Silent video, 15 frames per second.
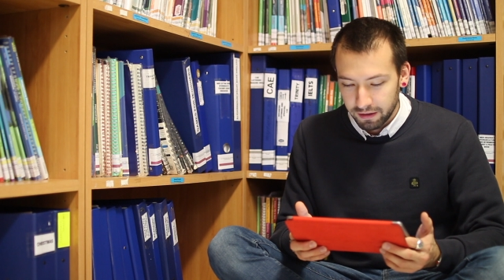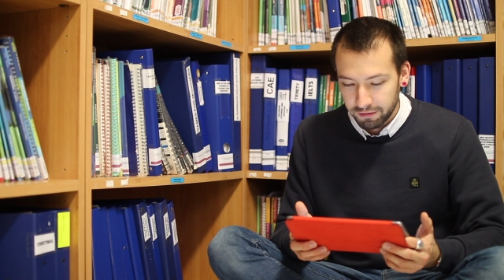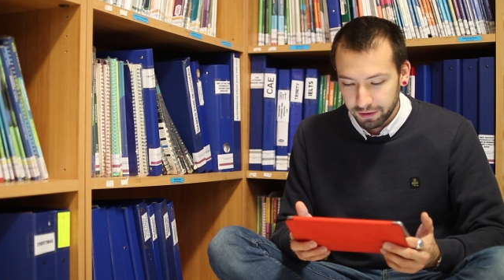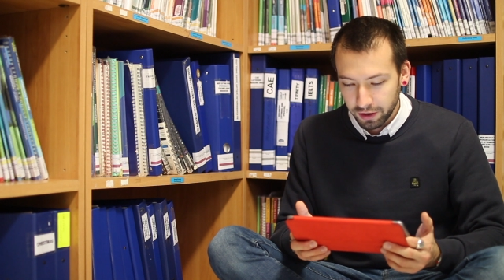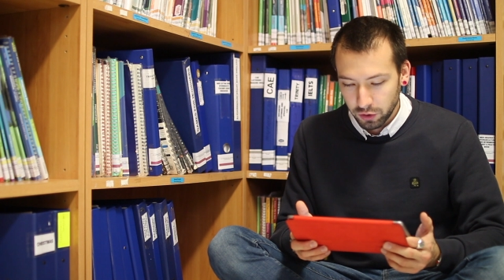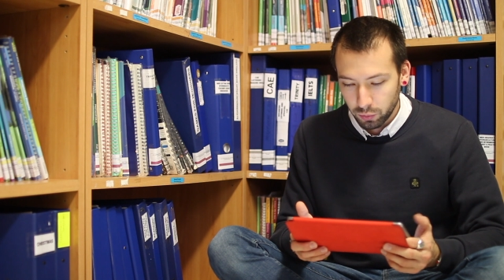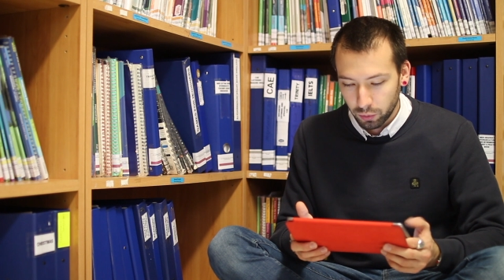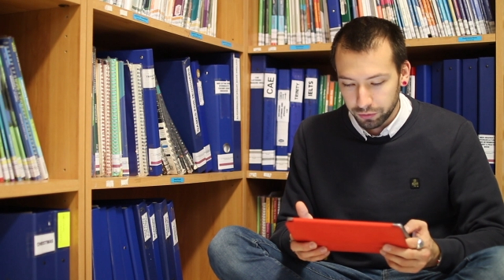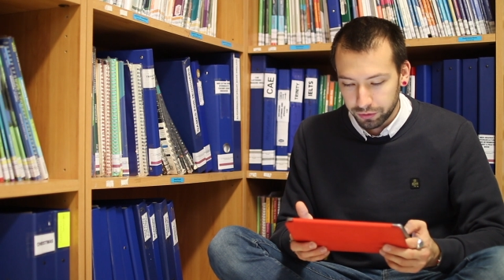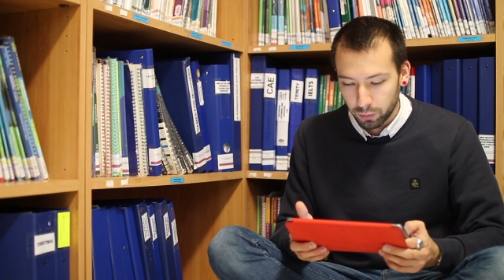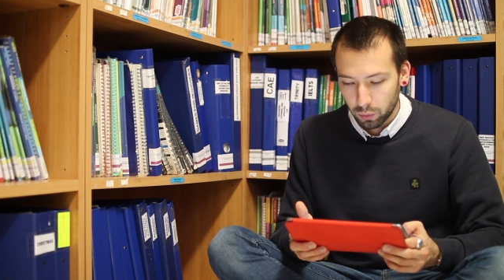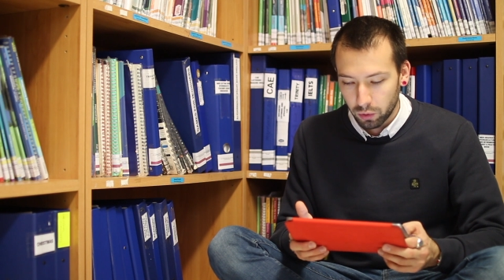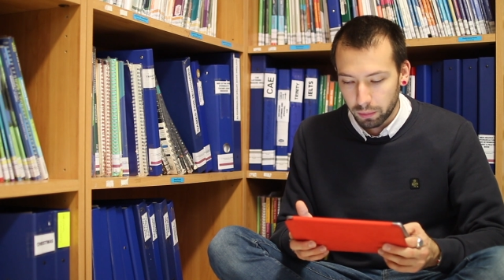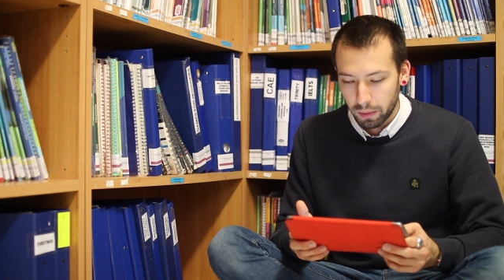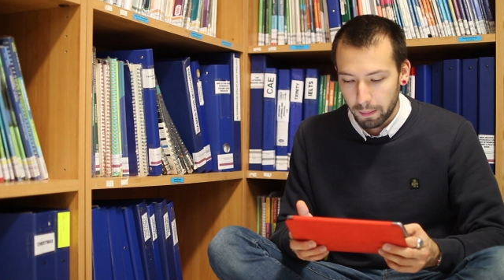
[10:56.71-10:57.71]
freshwater
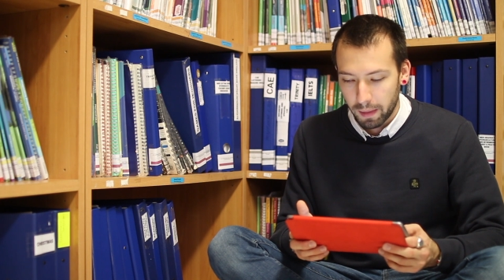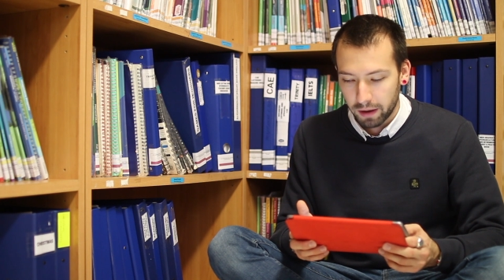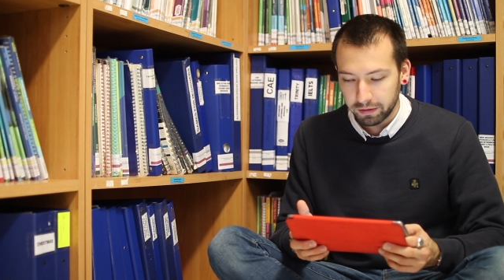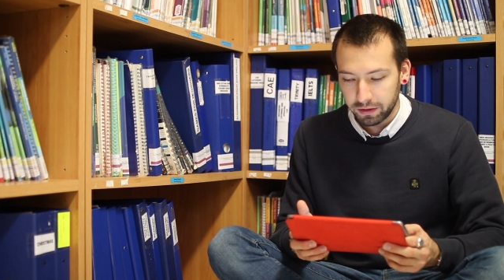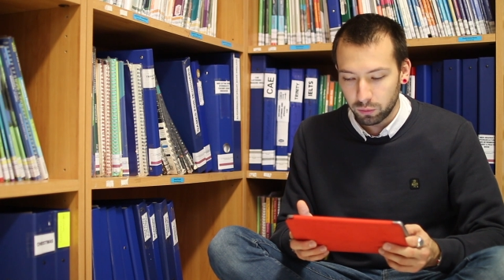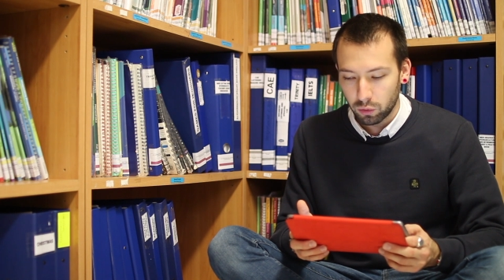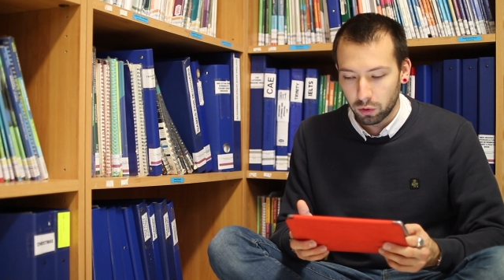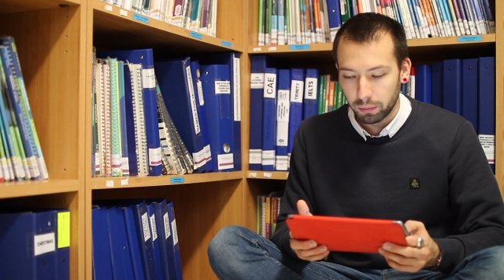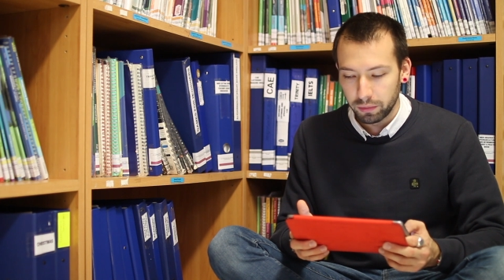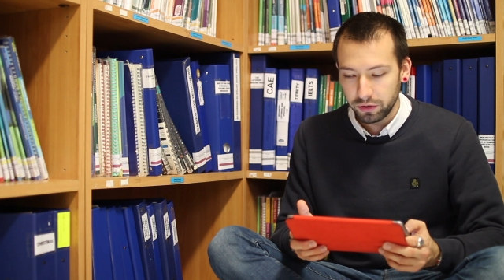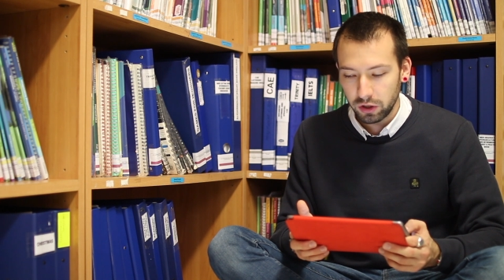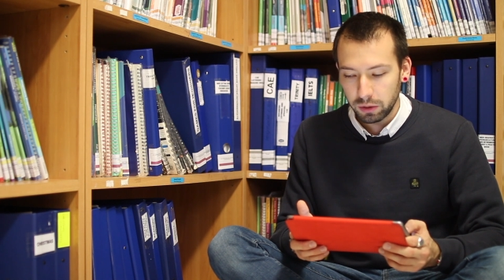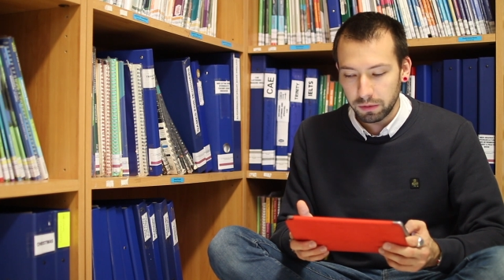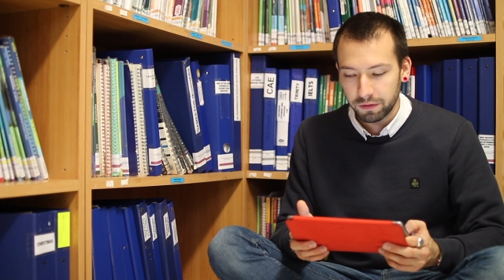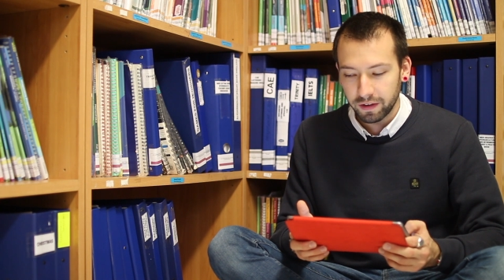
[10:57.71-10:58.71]
worm, marine worm,
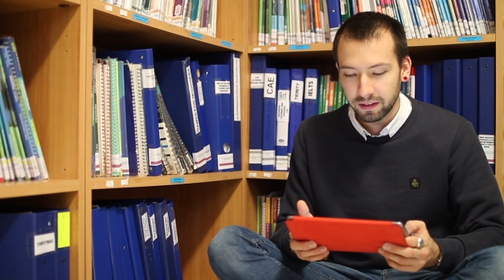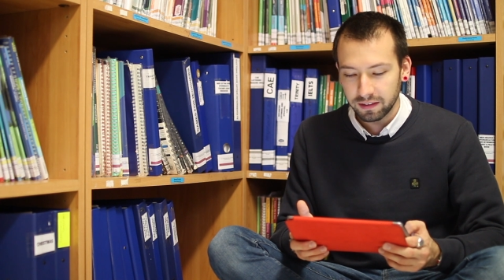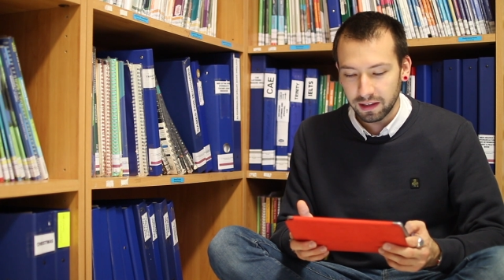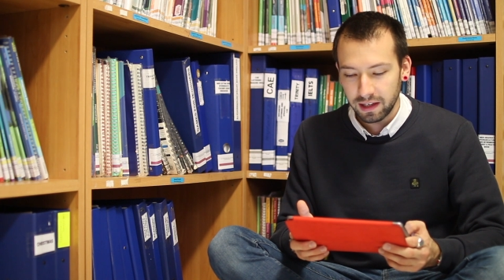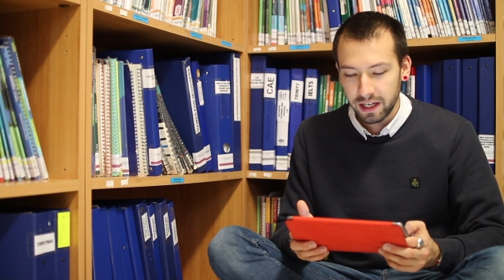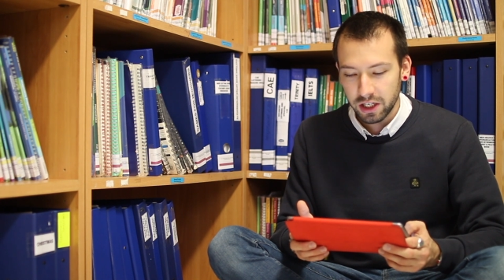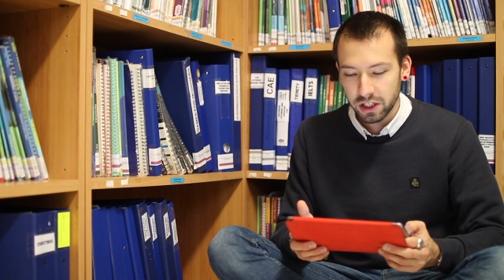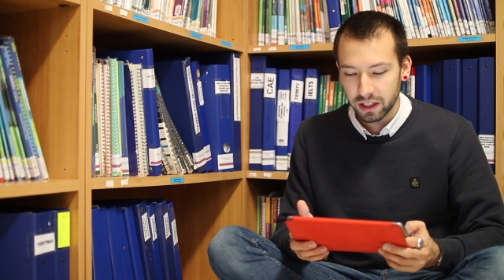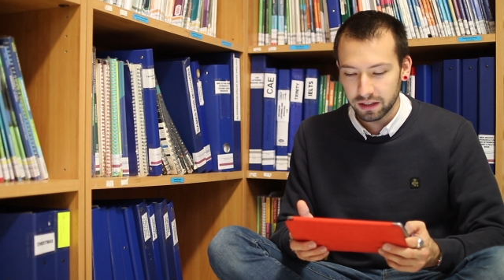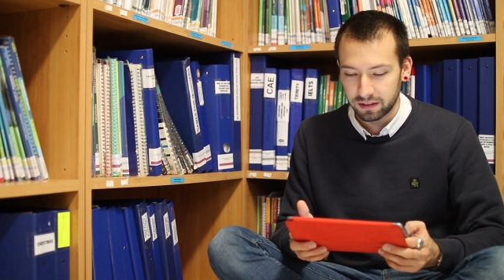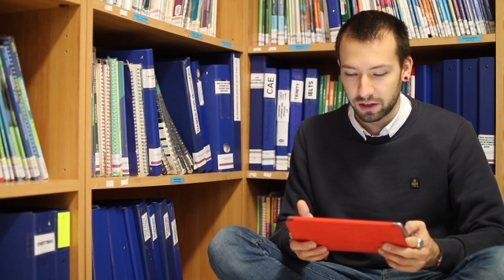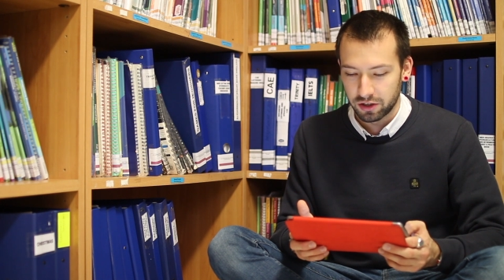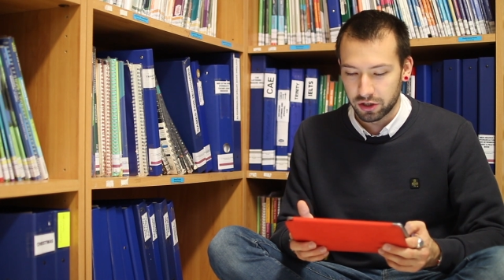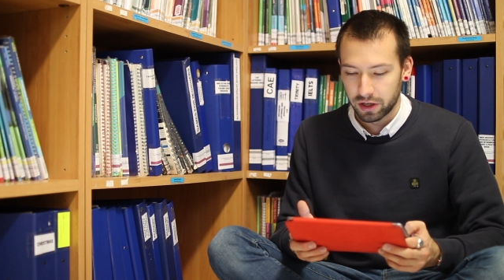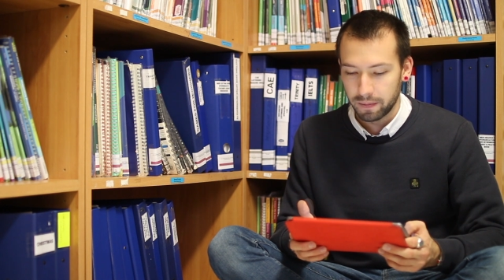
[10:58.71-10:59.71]
tubifex, leech,
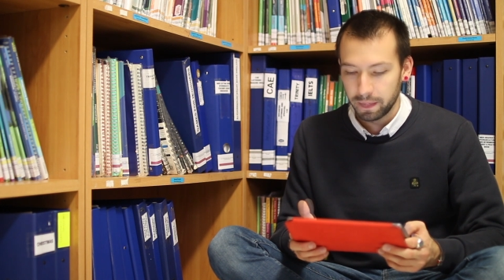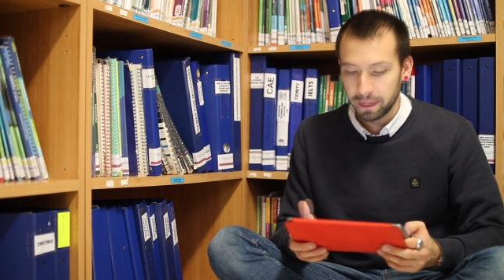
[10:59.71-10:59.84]
etc.